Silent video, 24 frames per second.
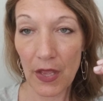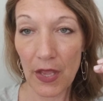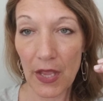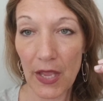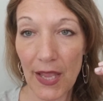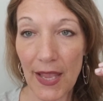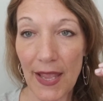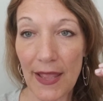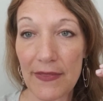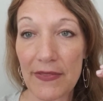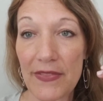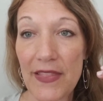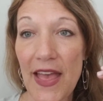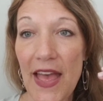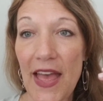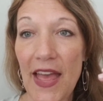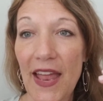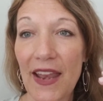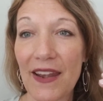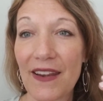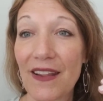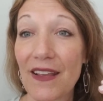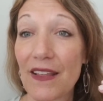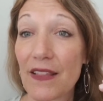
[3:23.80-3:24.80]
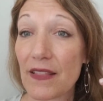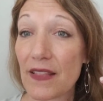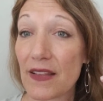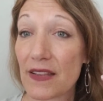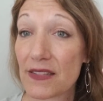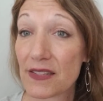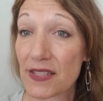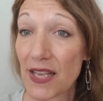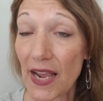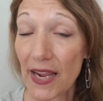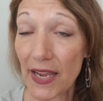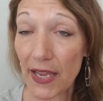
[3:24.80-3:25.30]
And then the
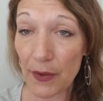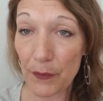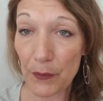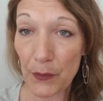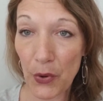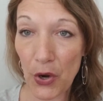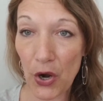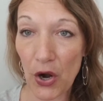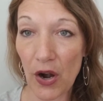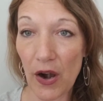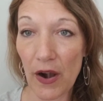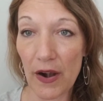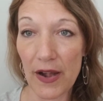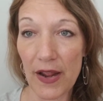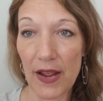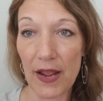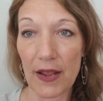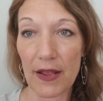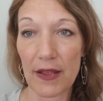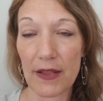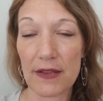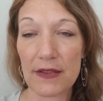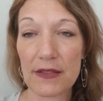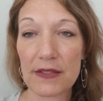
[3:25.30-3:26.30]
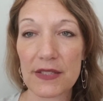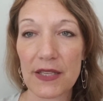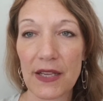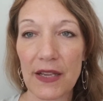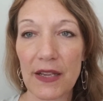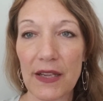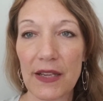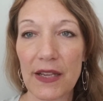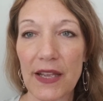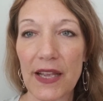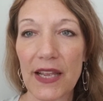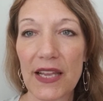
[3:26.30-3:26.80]
second part is
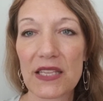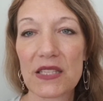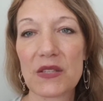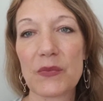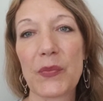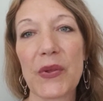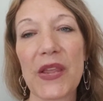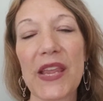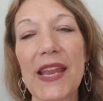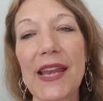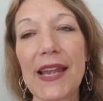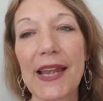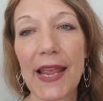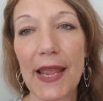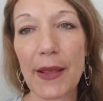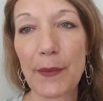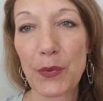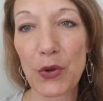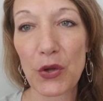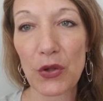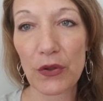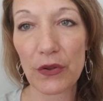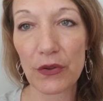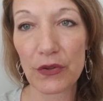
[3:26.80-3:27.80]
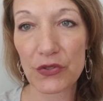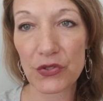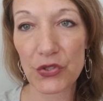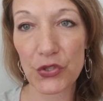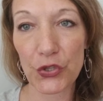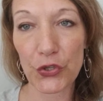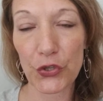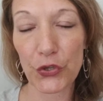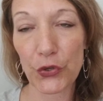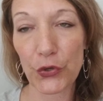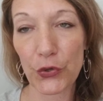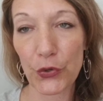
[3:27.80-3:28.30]
being able
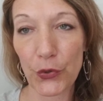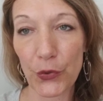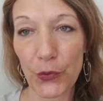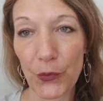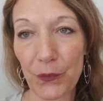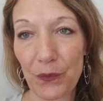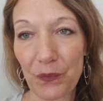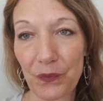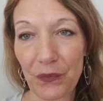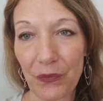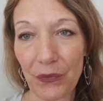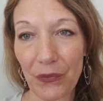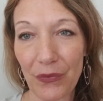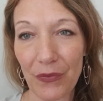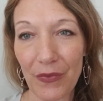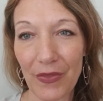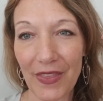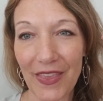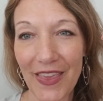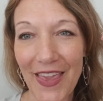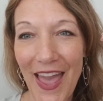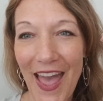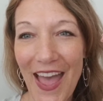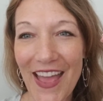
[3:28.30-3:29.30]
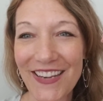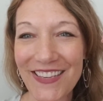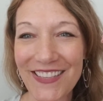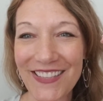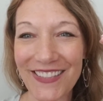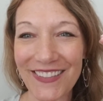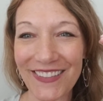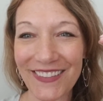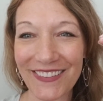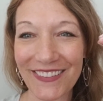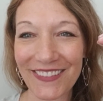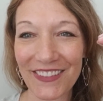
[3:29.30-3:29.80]
to
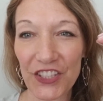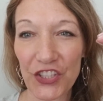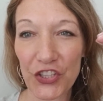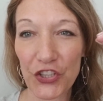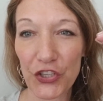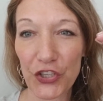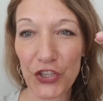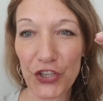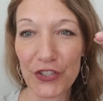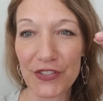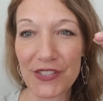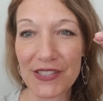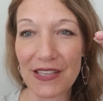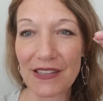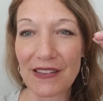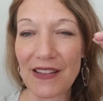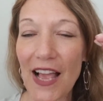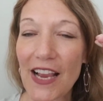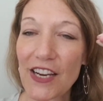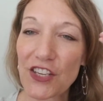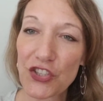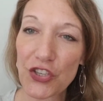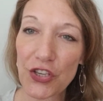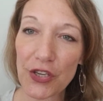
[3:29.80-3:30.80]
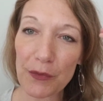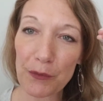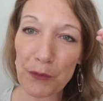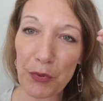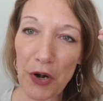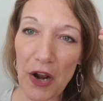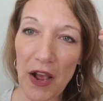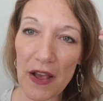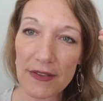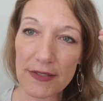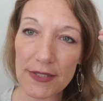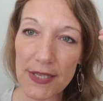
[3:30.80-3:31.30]
get your selection
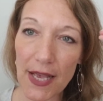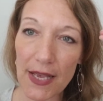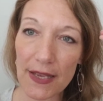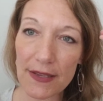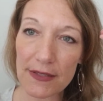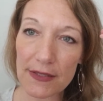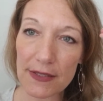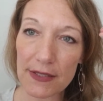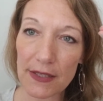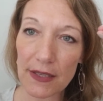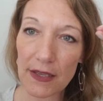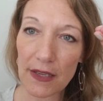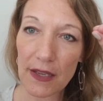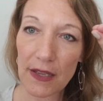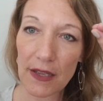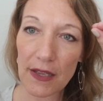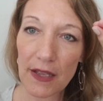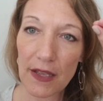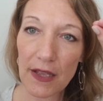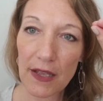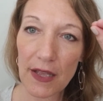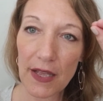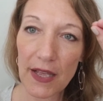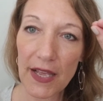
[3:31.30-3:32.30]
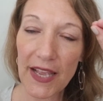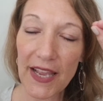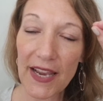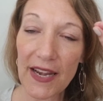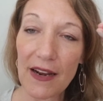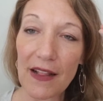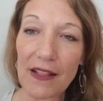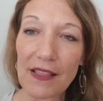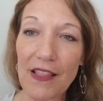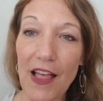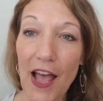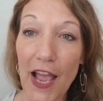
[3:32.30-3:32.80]
process in
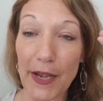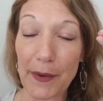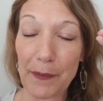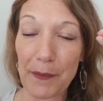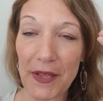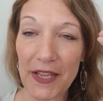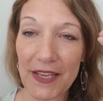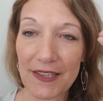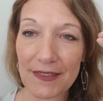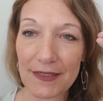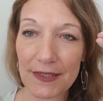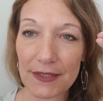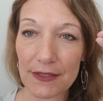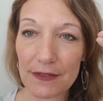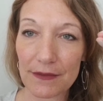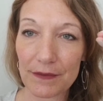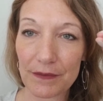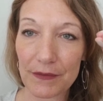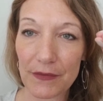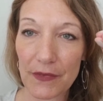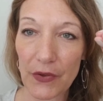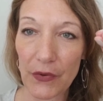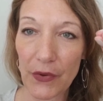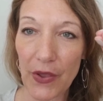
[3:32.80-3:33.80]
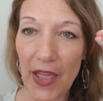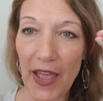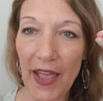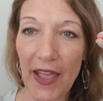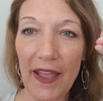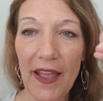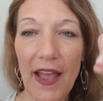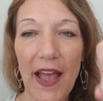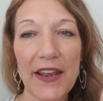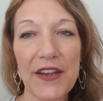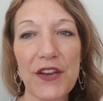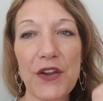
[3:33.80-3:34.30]
alignment.
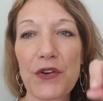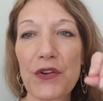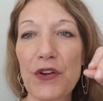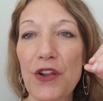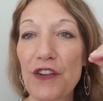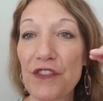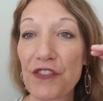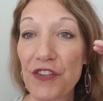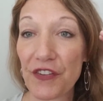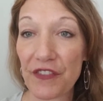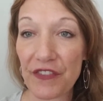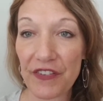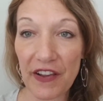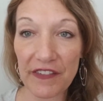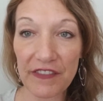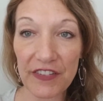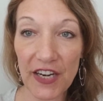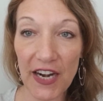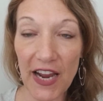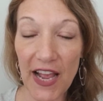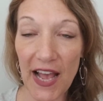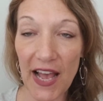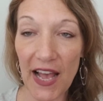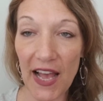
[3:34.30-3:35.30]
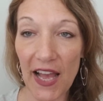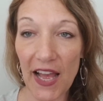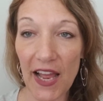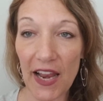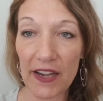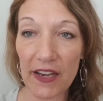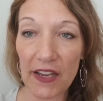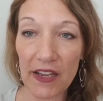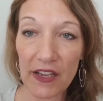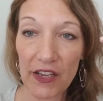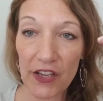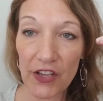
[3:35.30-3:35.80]
Okay, I don't know if you've ever
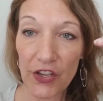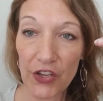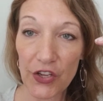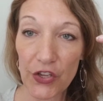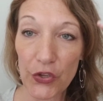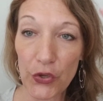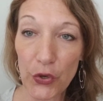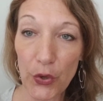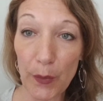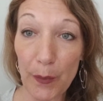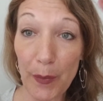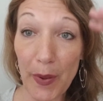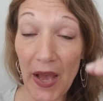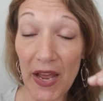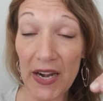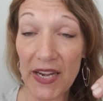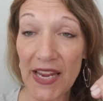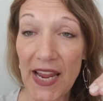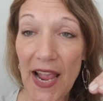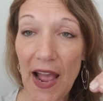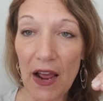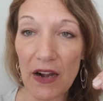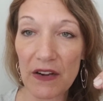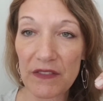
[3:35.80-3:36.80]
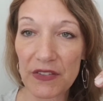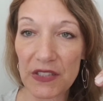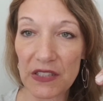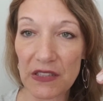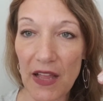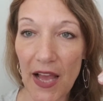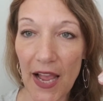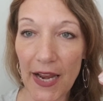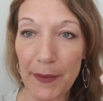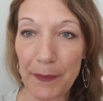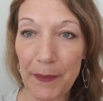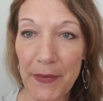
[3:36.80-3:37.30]
had your body out of
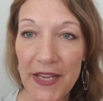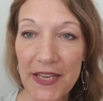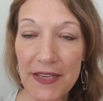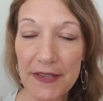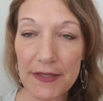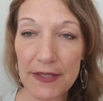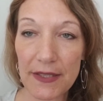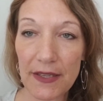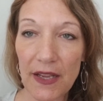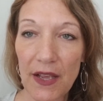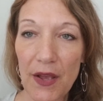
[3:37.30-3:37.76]
alignment,